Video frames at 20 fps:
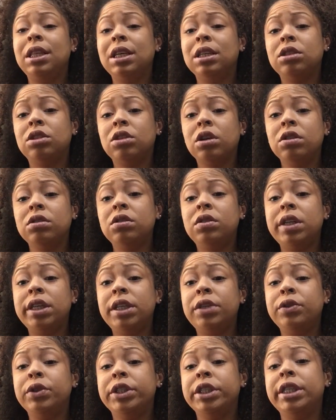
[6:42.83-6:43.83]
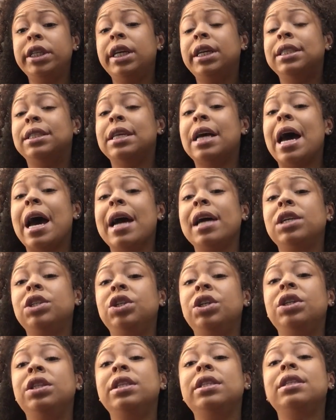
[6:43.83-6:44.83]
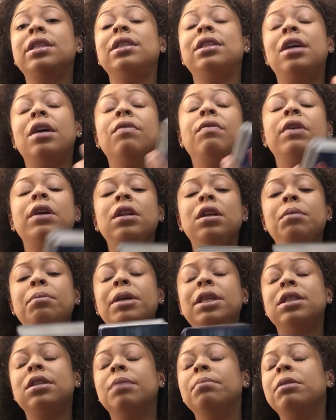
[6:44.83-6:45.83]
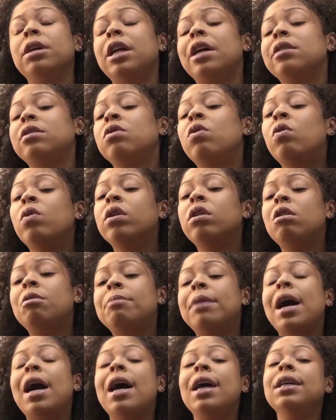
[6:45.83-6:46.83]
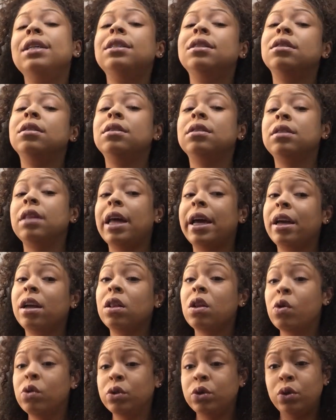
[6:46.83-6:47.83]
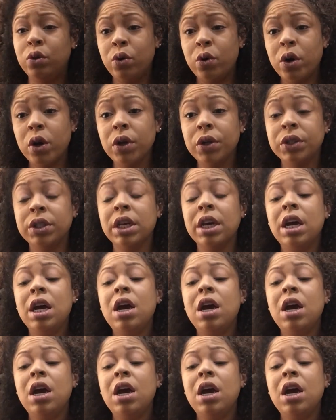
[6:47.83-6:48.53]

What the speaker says: The external energy is action. This could definitely be something that's going on behind like closed doors.